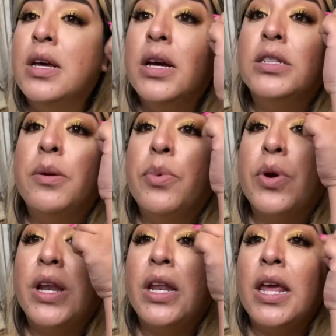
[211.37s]
to
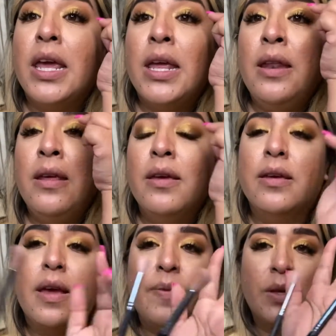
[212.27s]
bring it in,
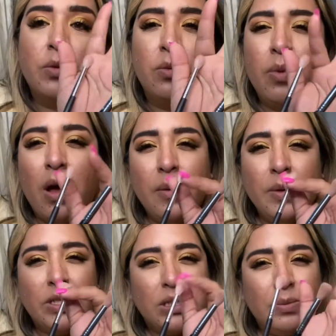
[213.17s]
and this one
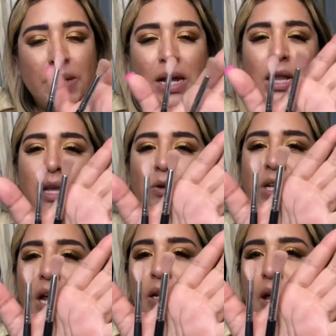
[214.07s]
probably just be a little
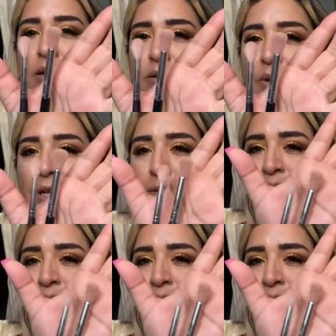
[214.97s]
tad less, right?